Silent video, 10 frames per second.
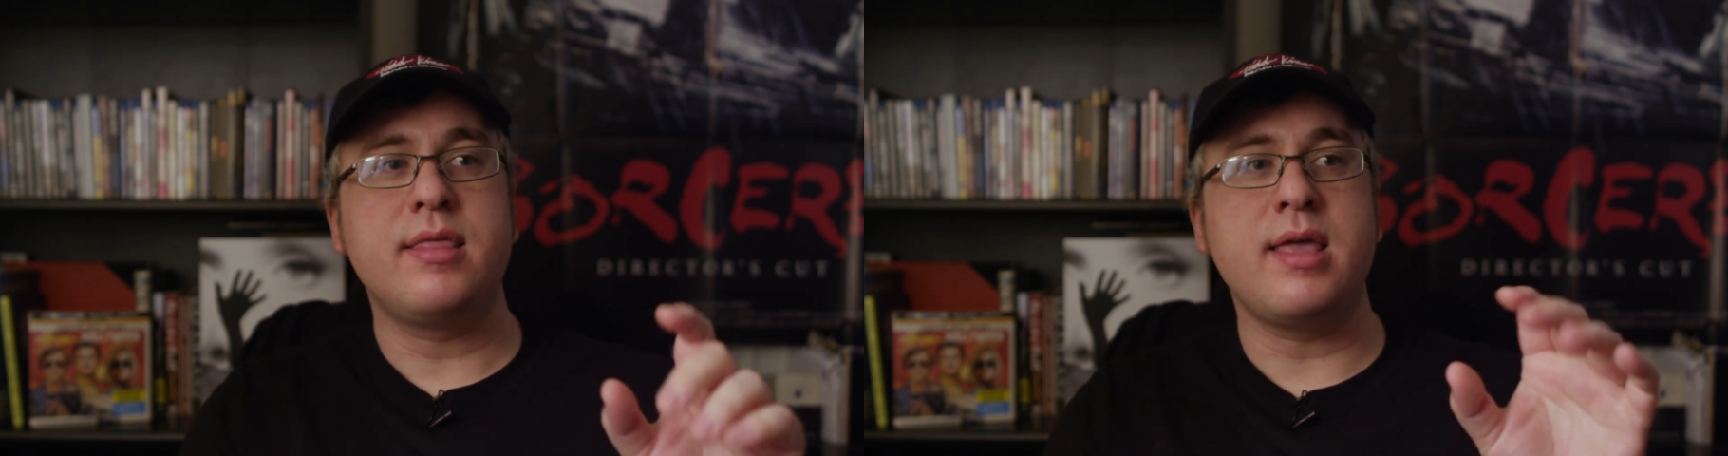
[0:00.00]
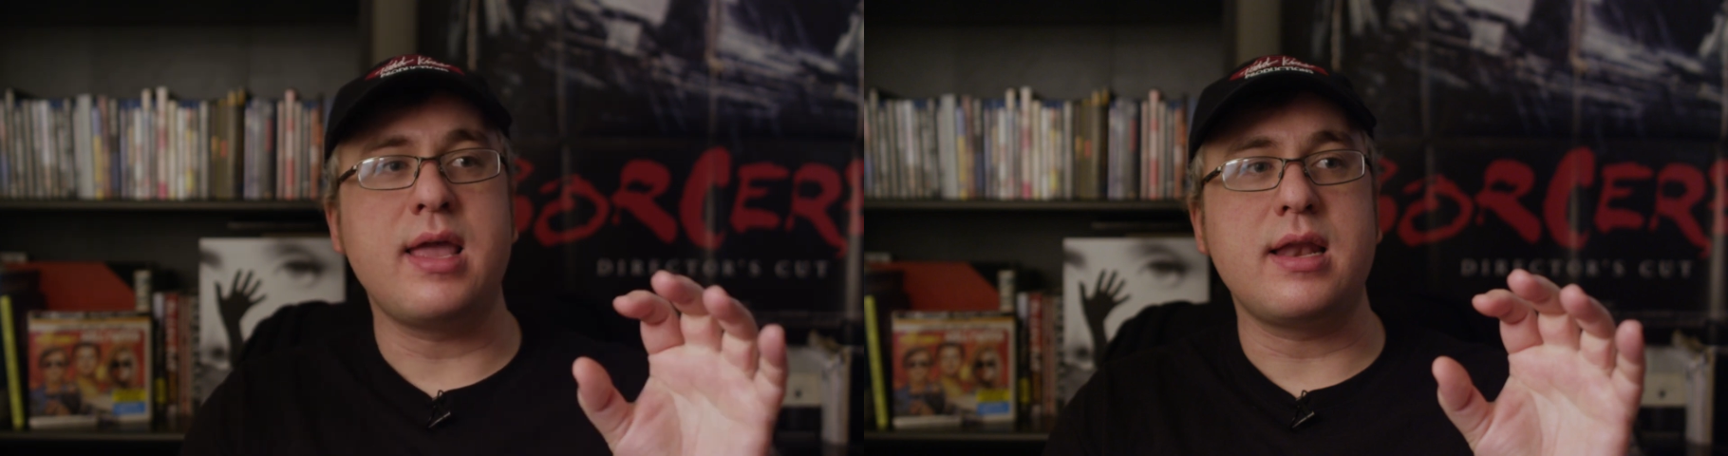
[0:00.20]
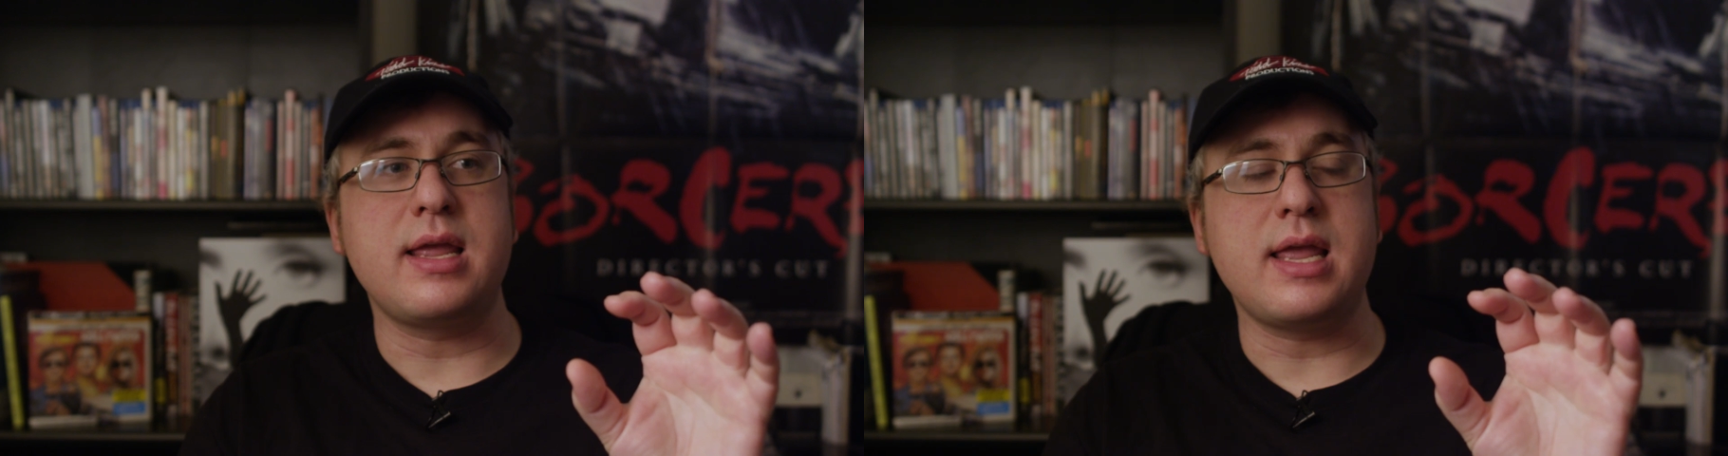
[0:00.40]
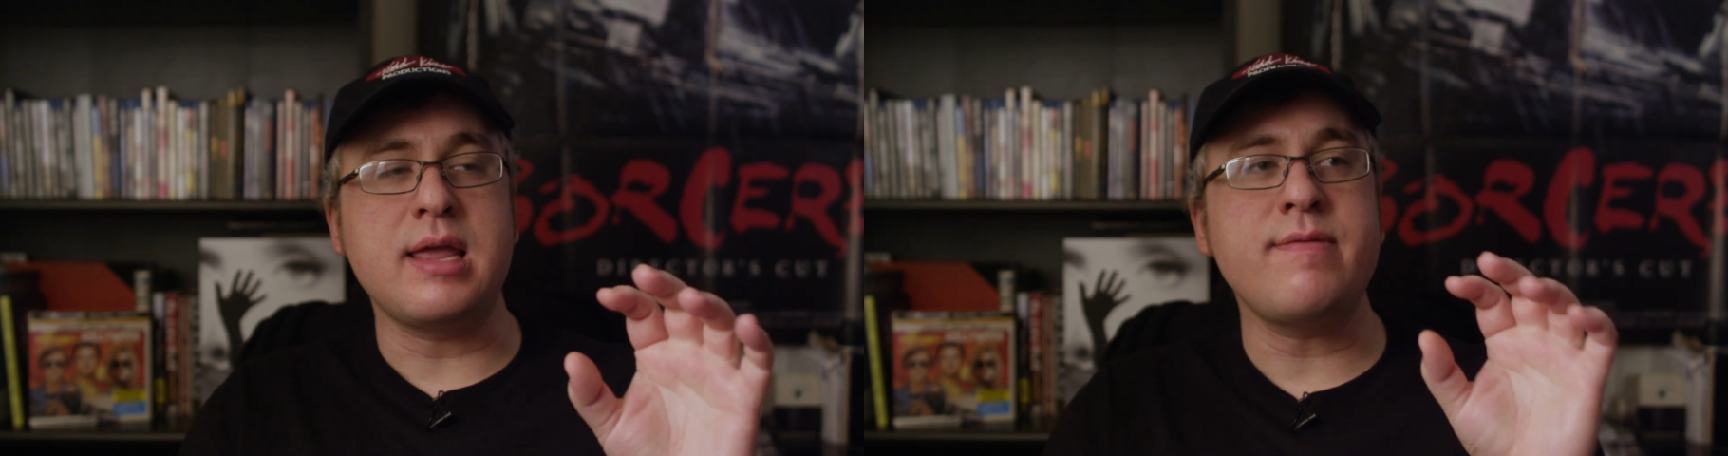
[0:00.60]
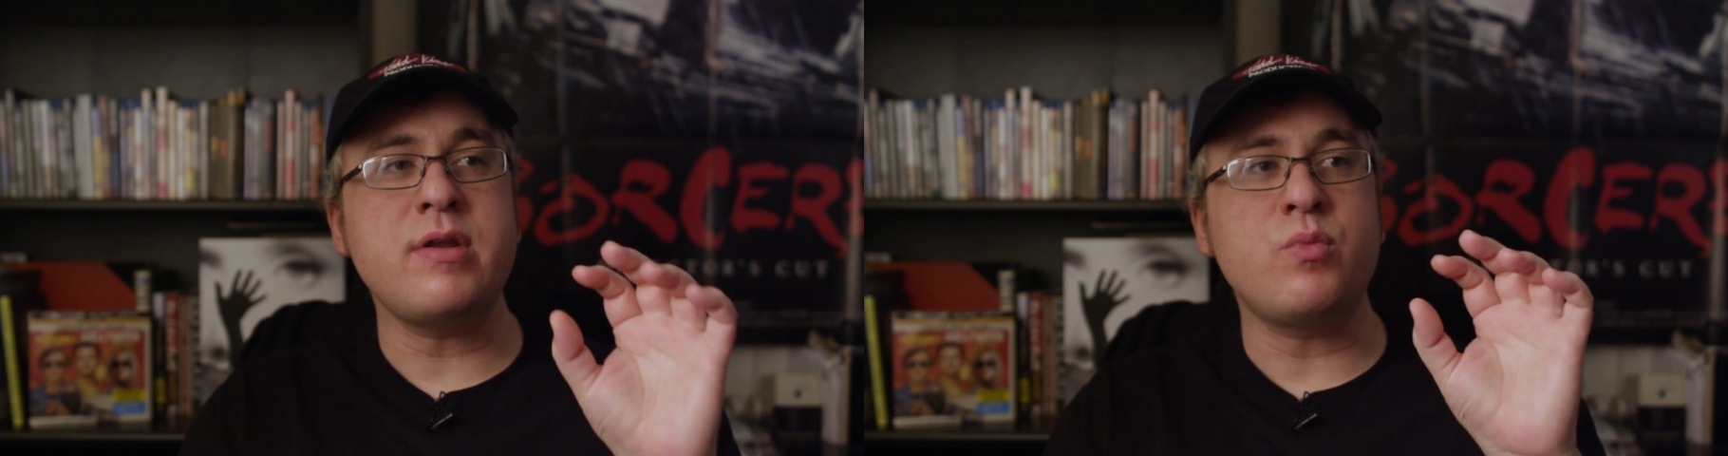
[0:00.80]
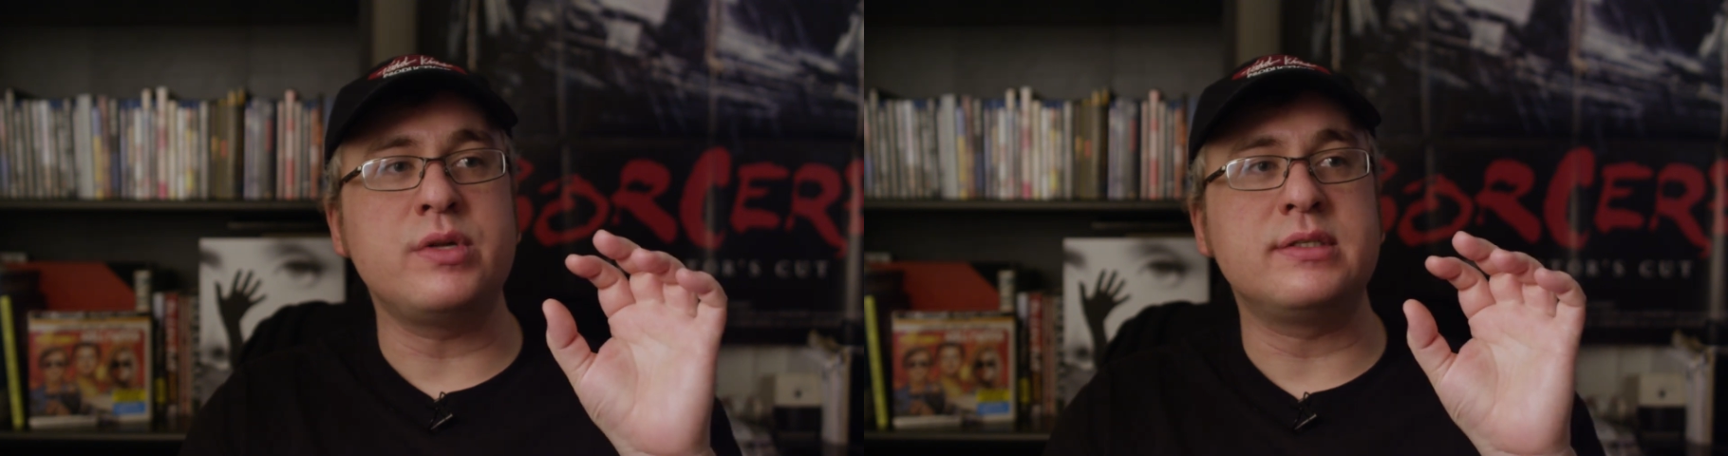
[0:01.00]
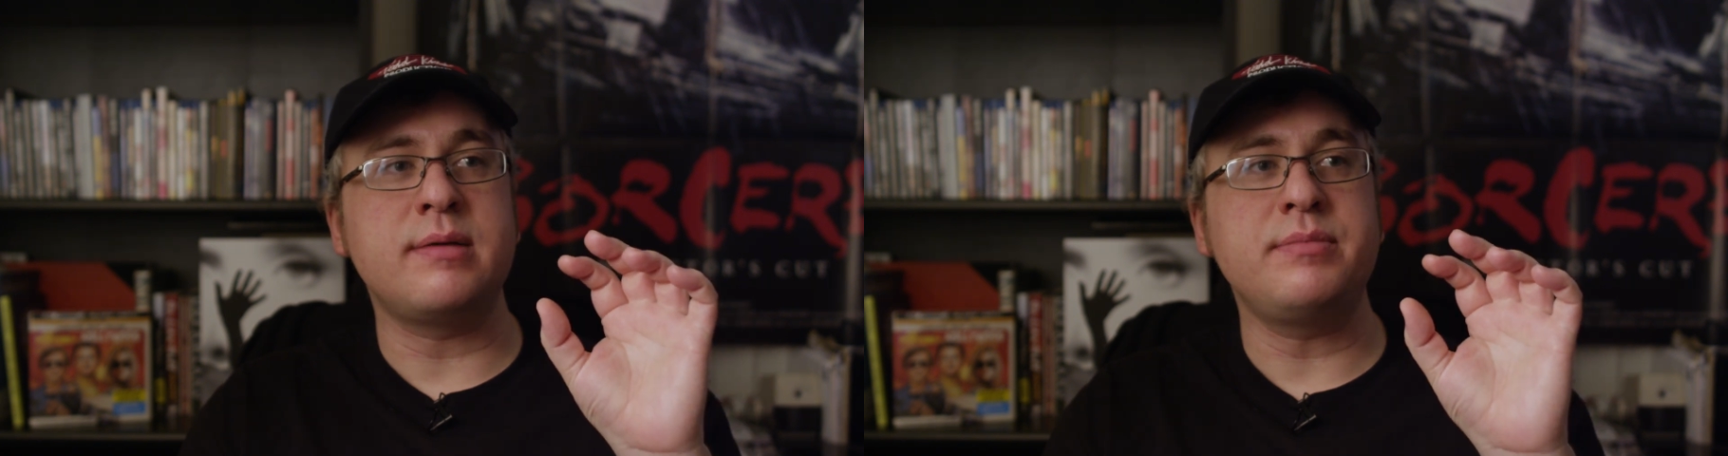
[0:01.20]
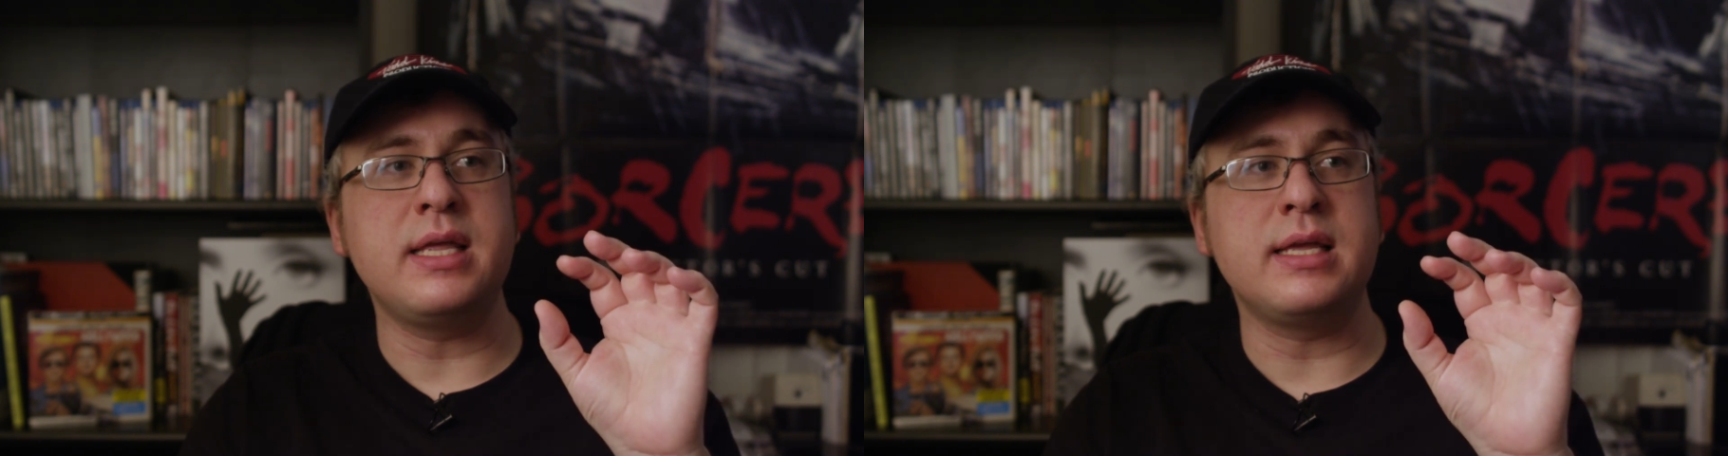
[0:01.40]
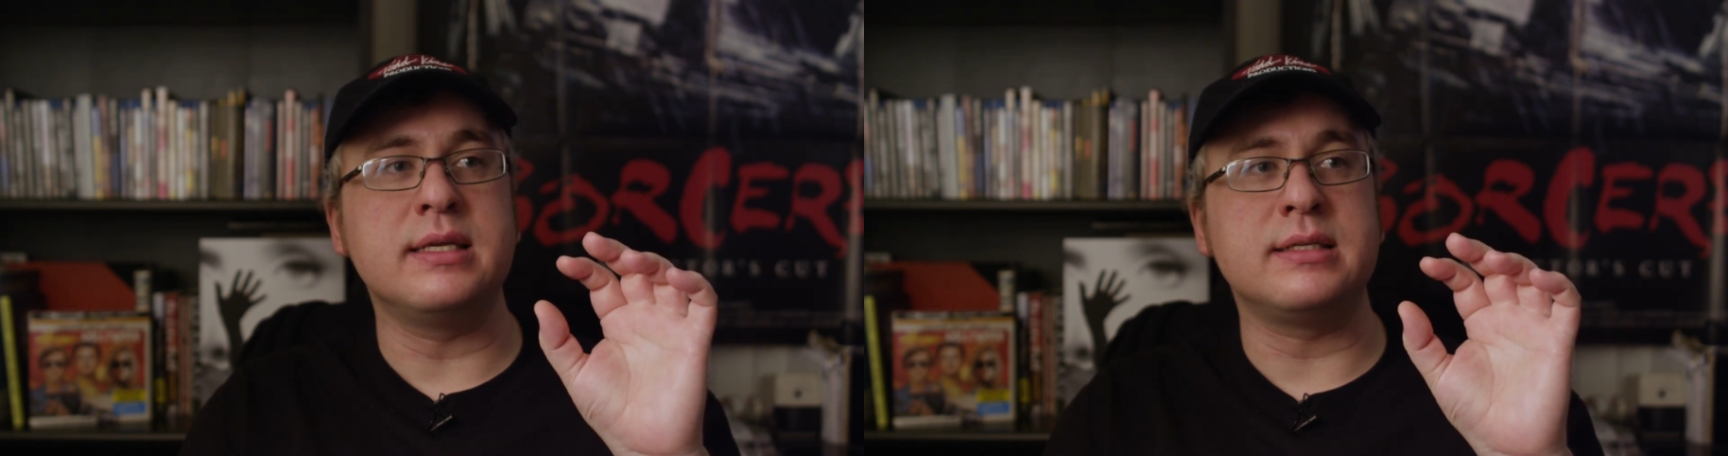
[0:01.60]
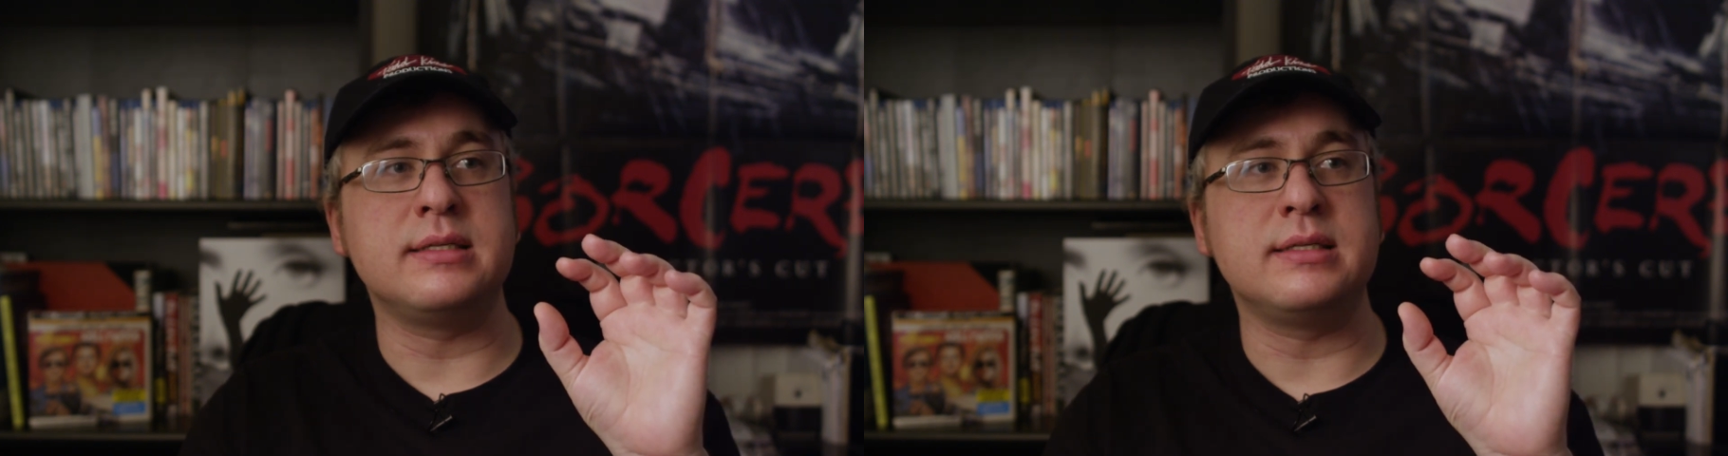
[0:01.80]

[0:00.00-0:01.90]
that even when something